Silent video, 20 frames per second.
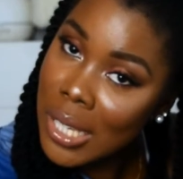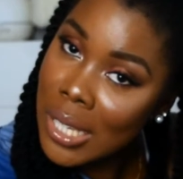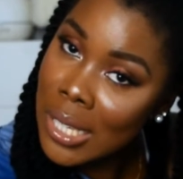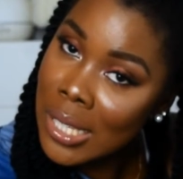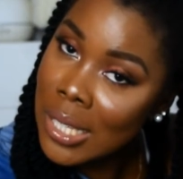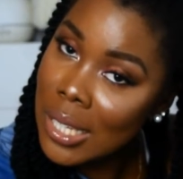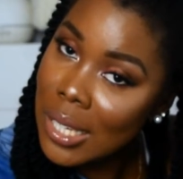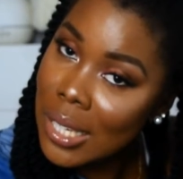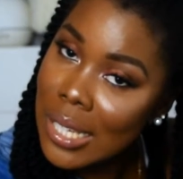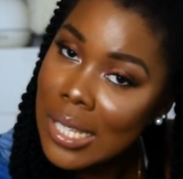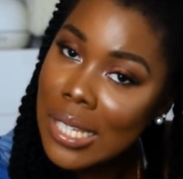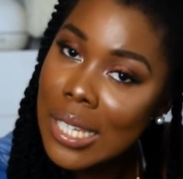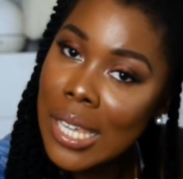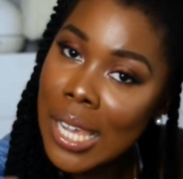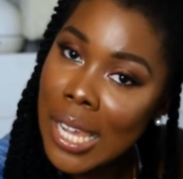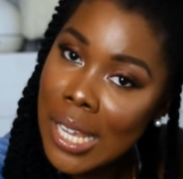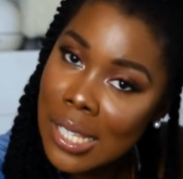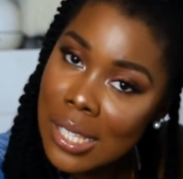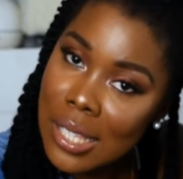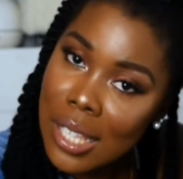it
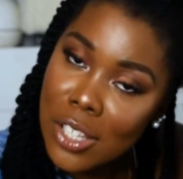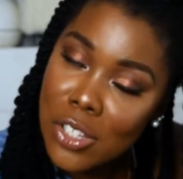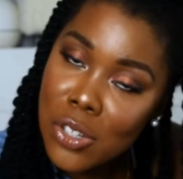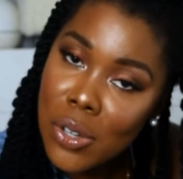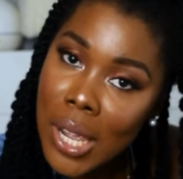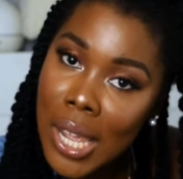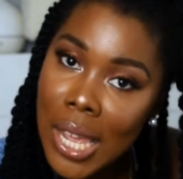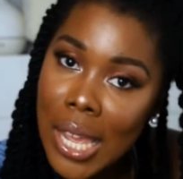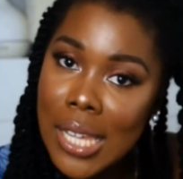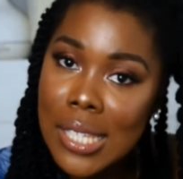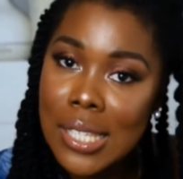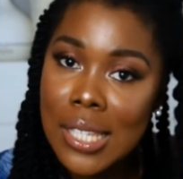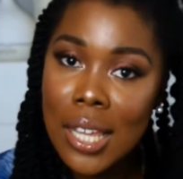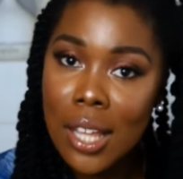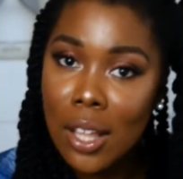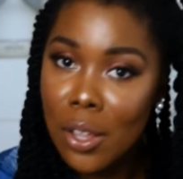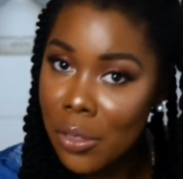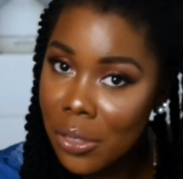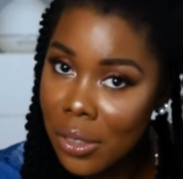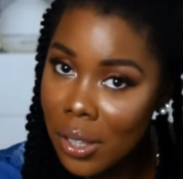indicates that your hair is
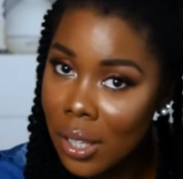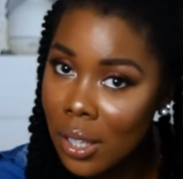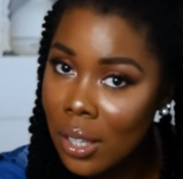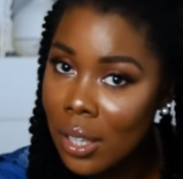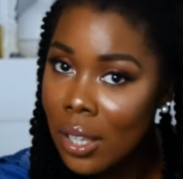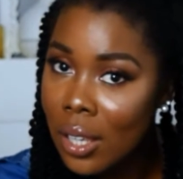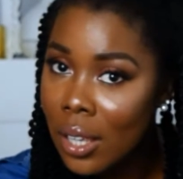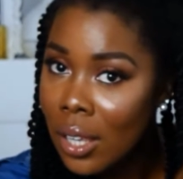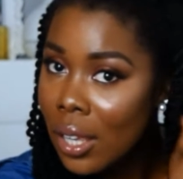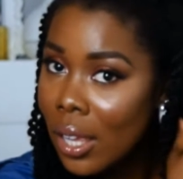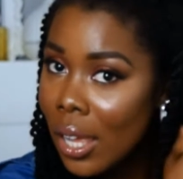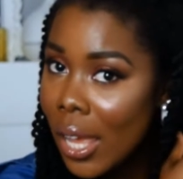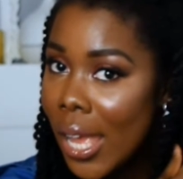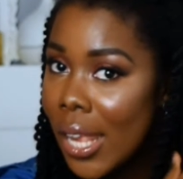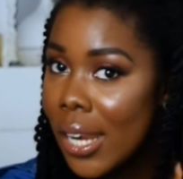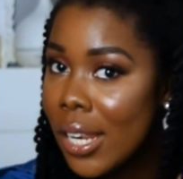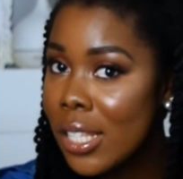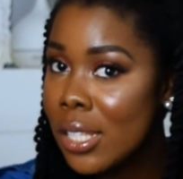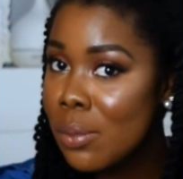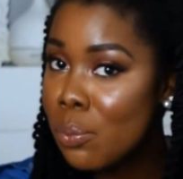healthy
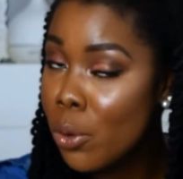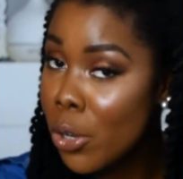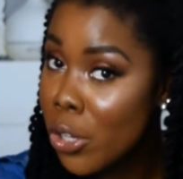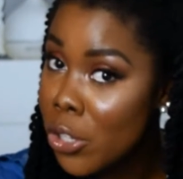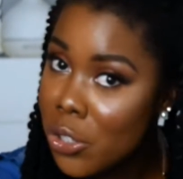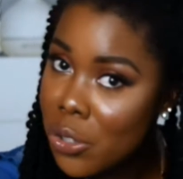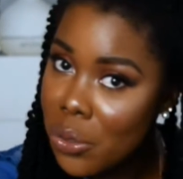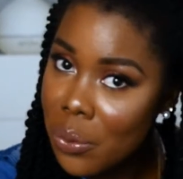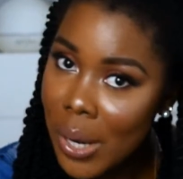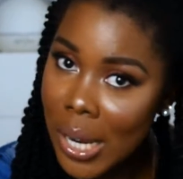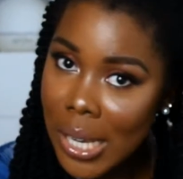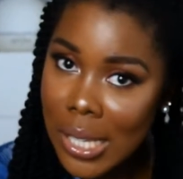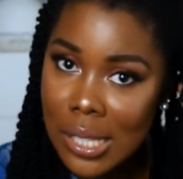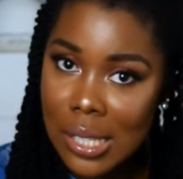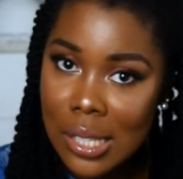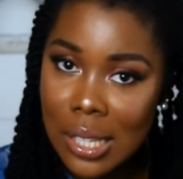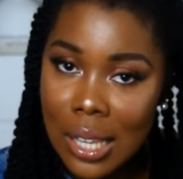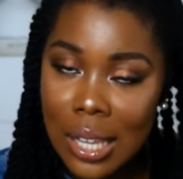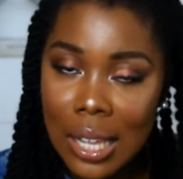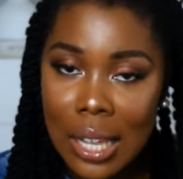and it's
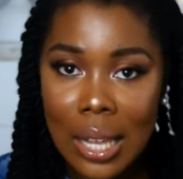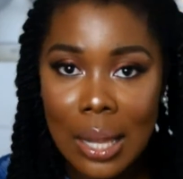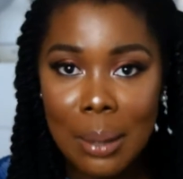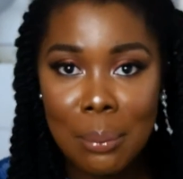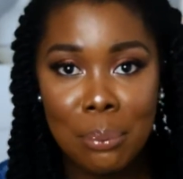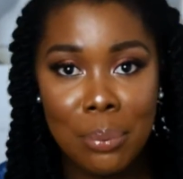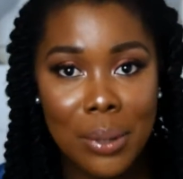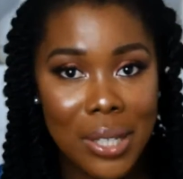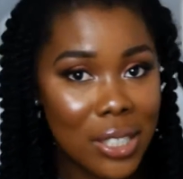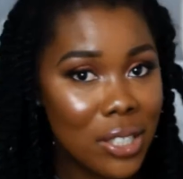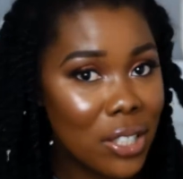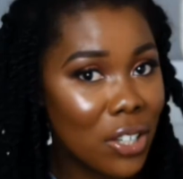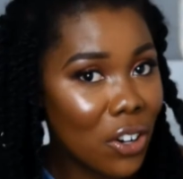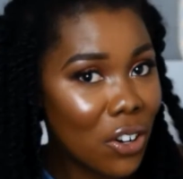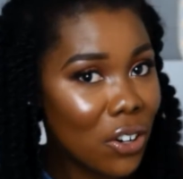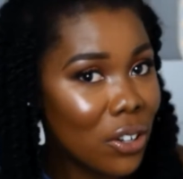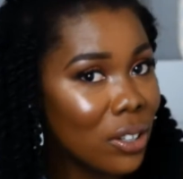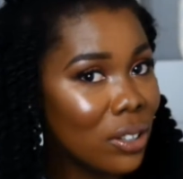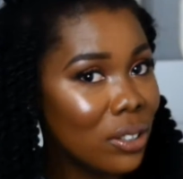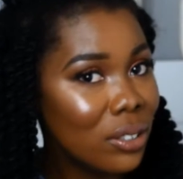moisturized. But
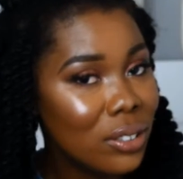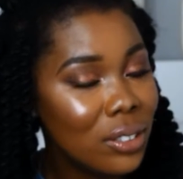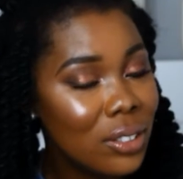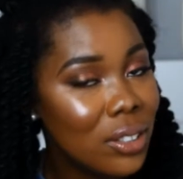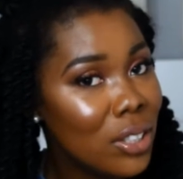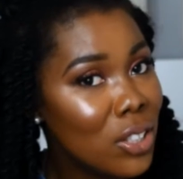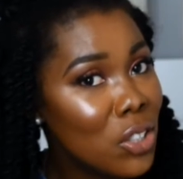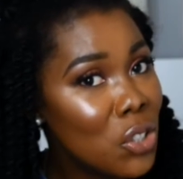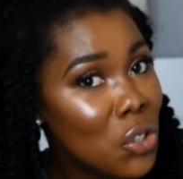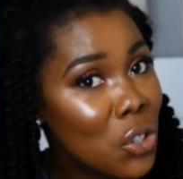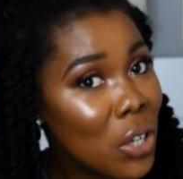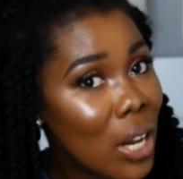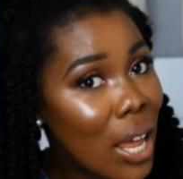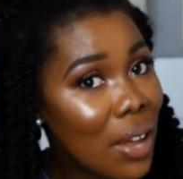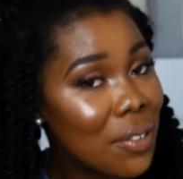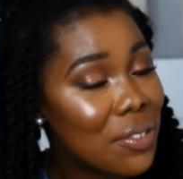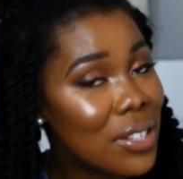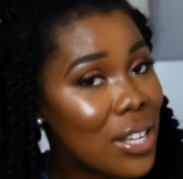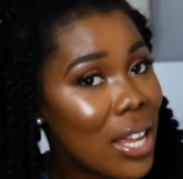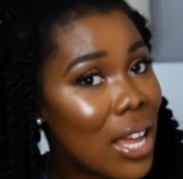girl, not
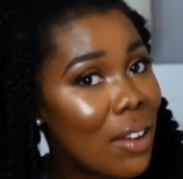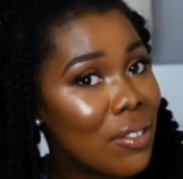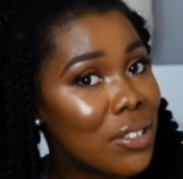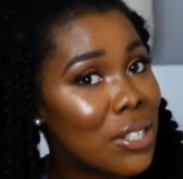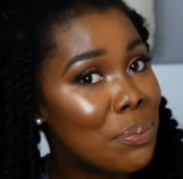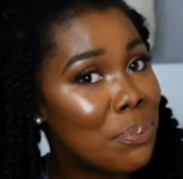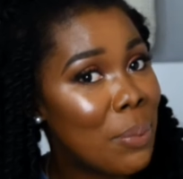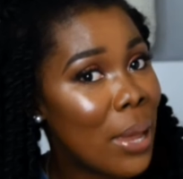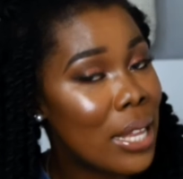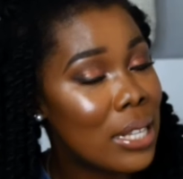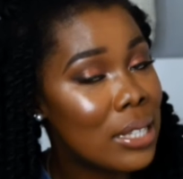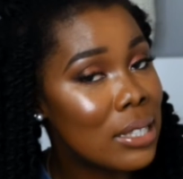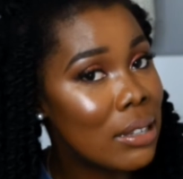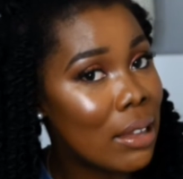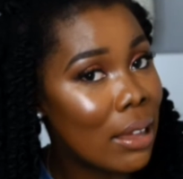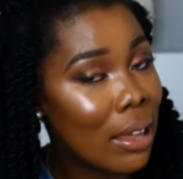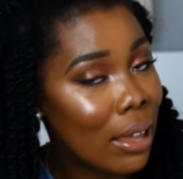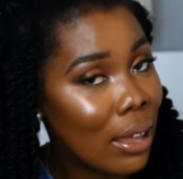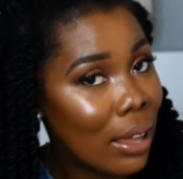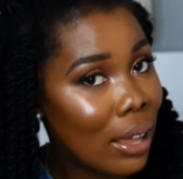after I have spent
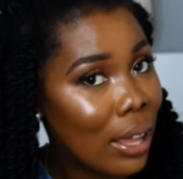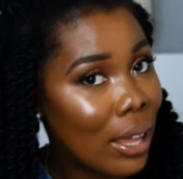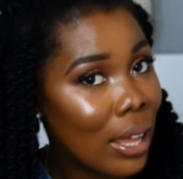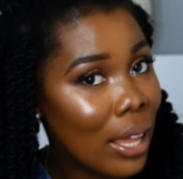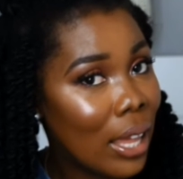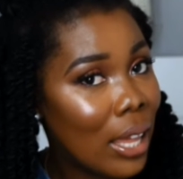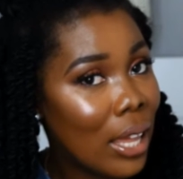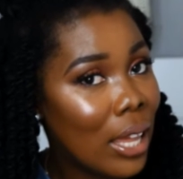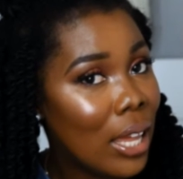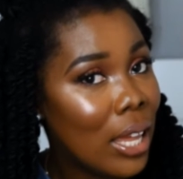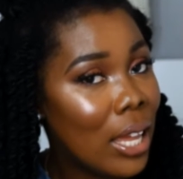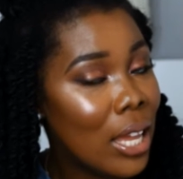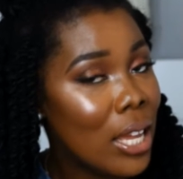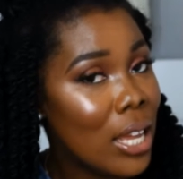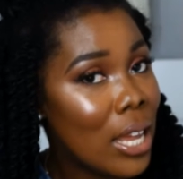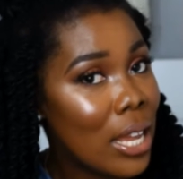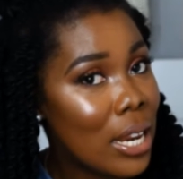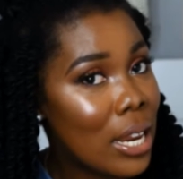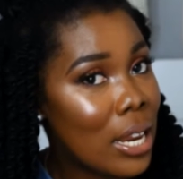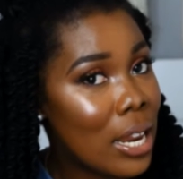8
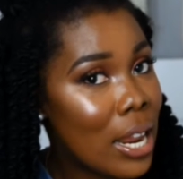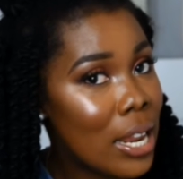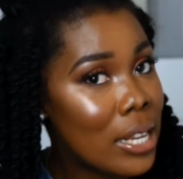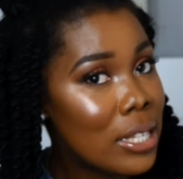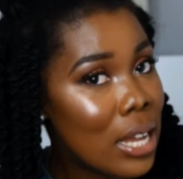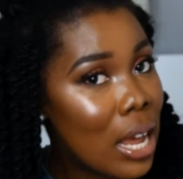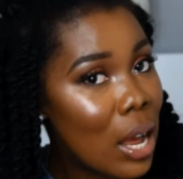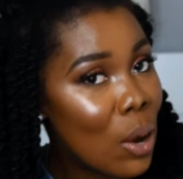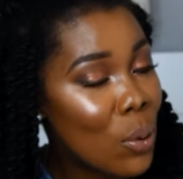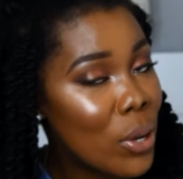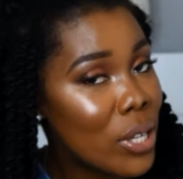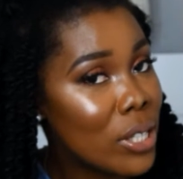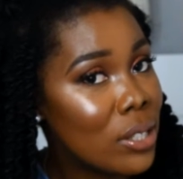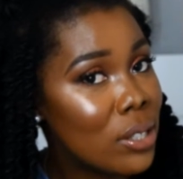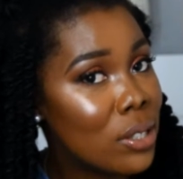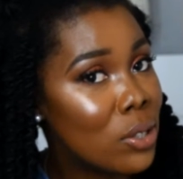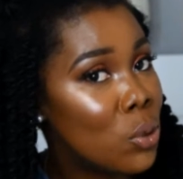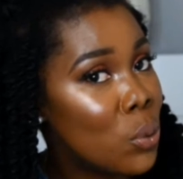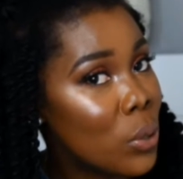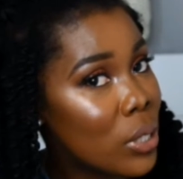
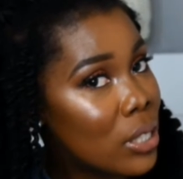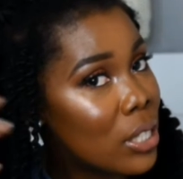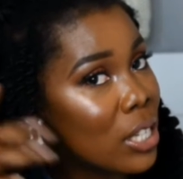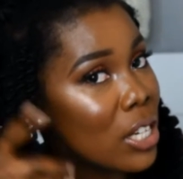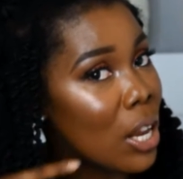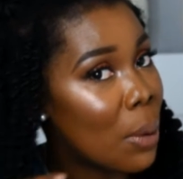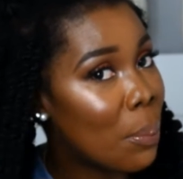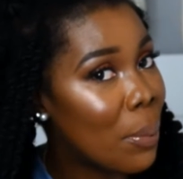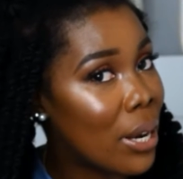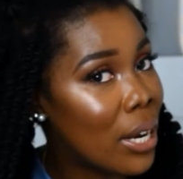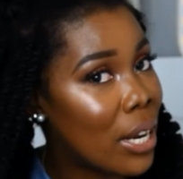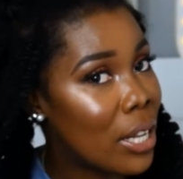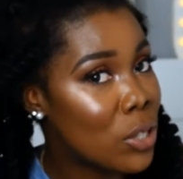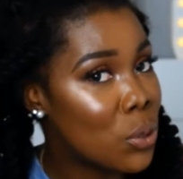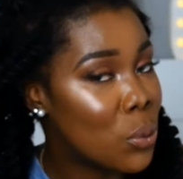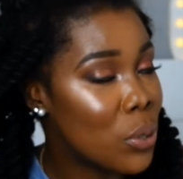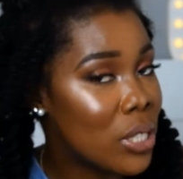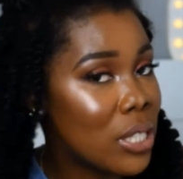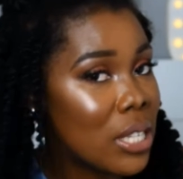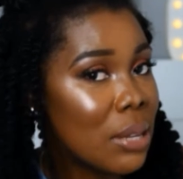hours twisting up and
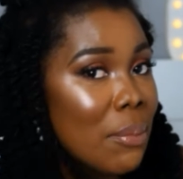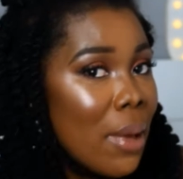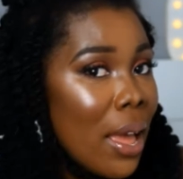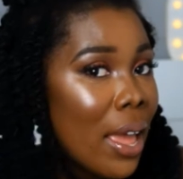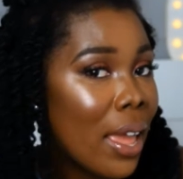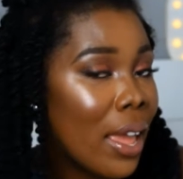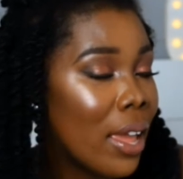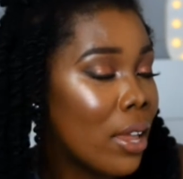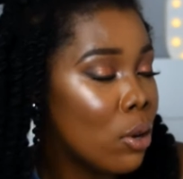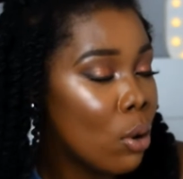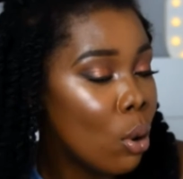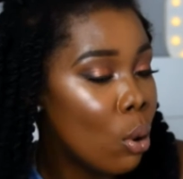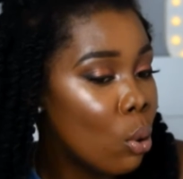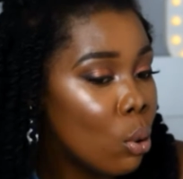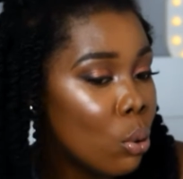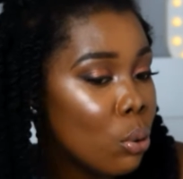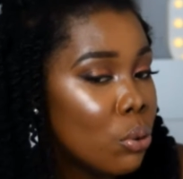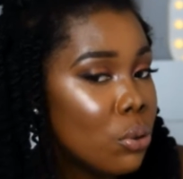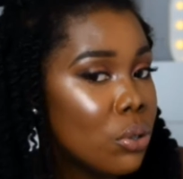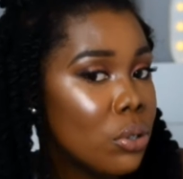then twisting my hair.
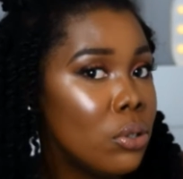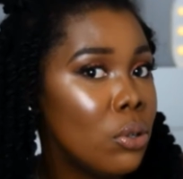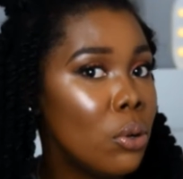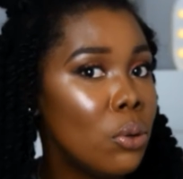No.